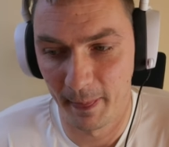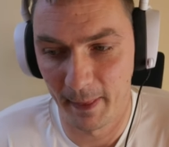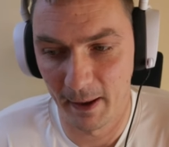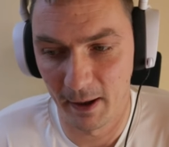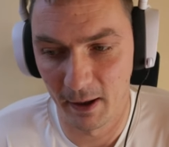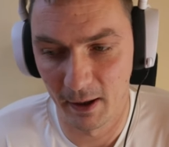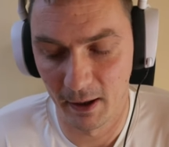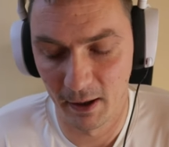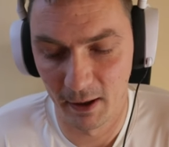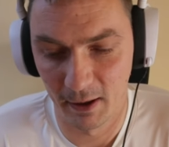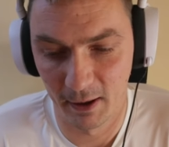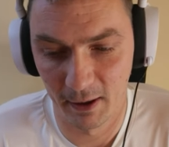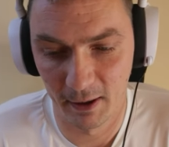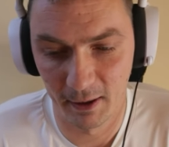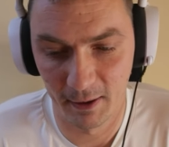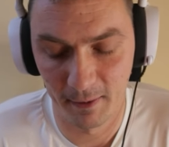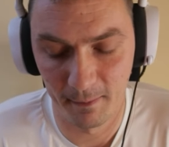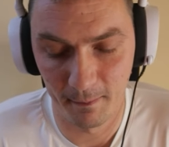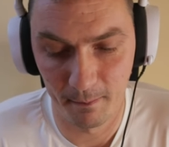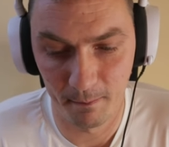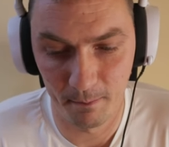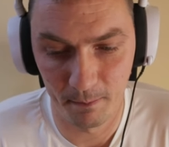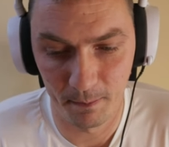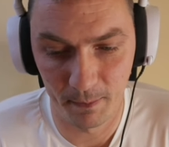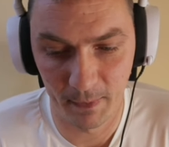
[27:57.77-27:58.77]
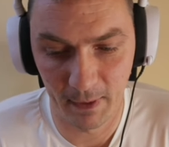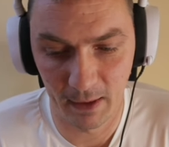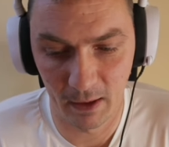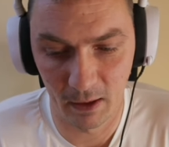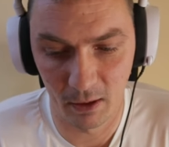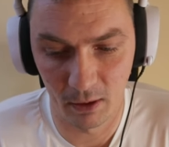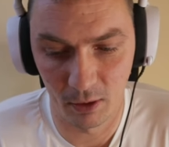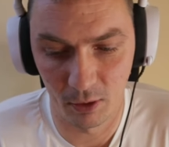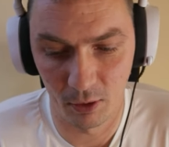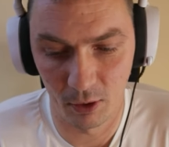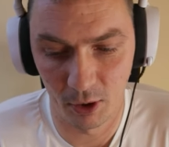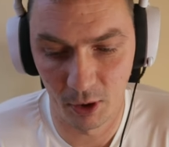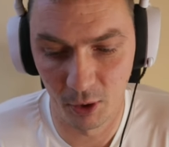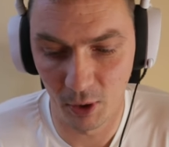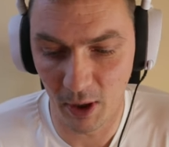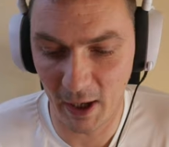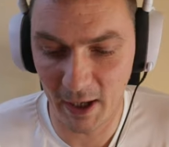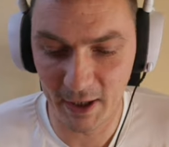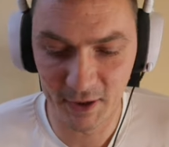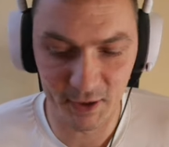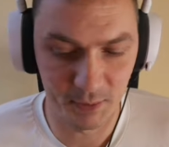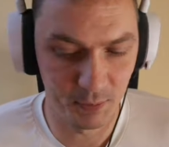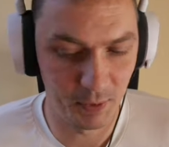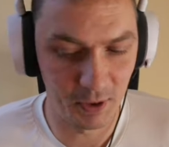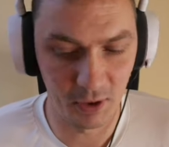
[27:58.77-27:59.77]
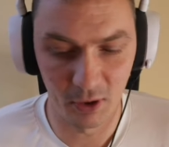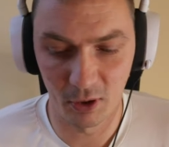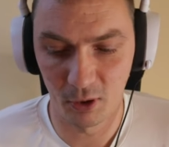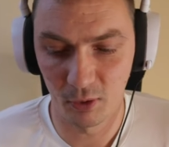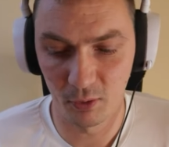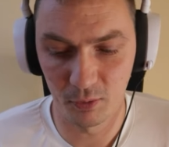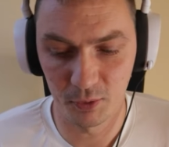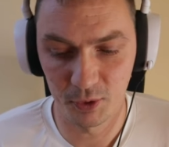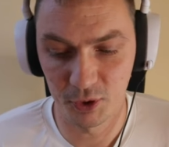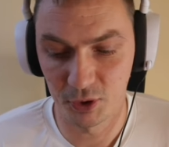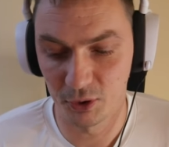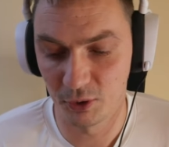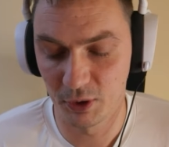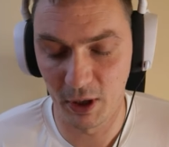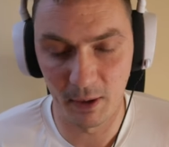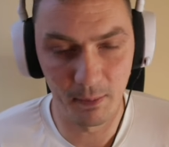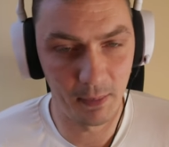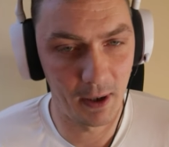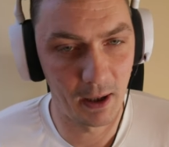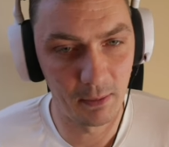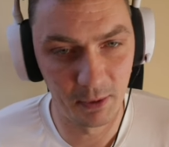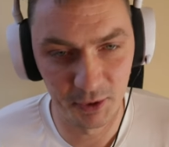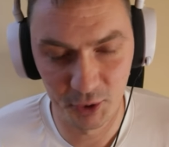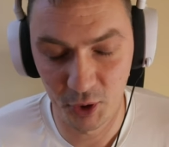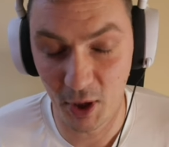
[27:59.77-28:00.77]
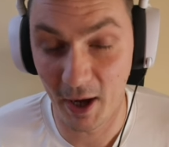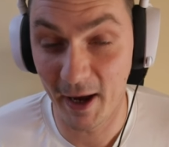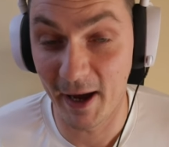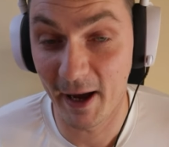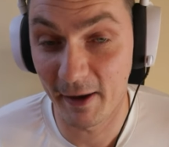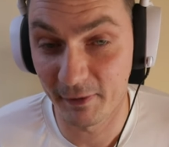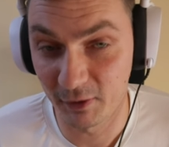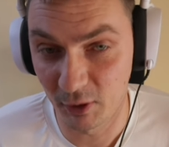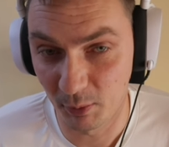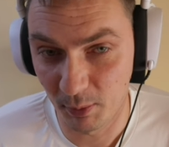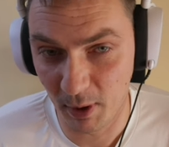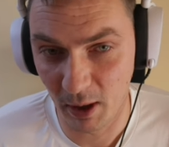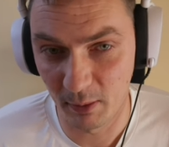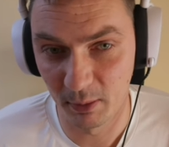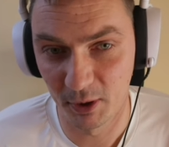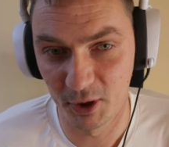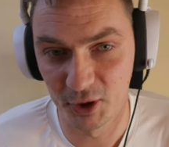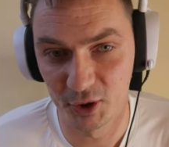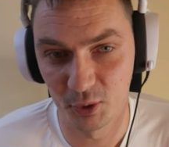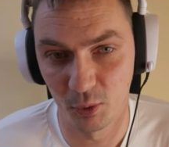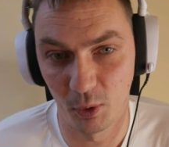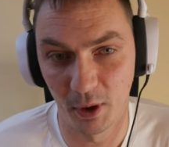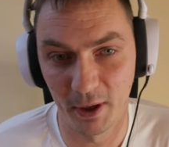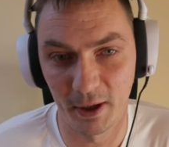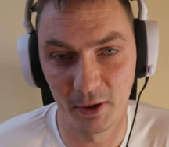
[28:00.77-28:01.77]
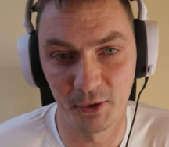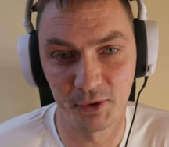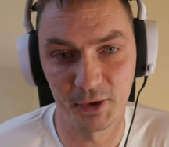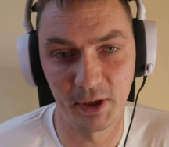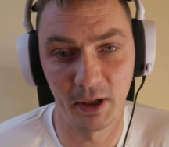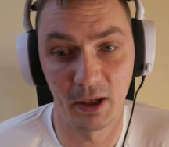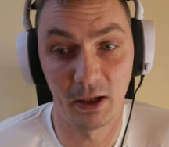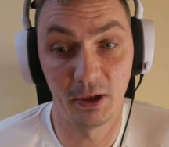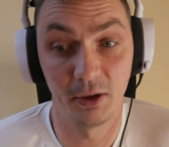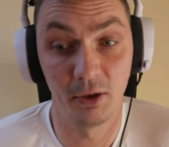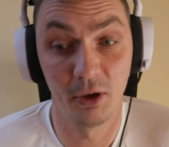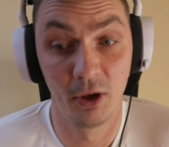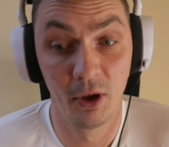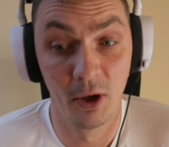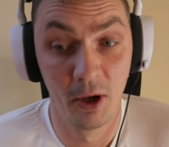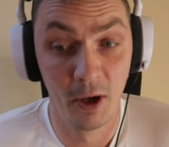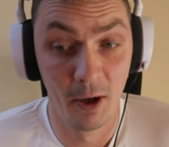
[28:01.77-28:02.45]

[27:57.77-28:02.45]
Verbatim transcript: who ask me, should I publish? Do I have to publish? What else can I do?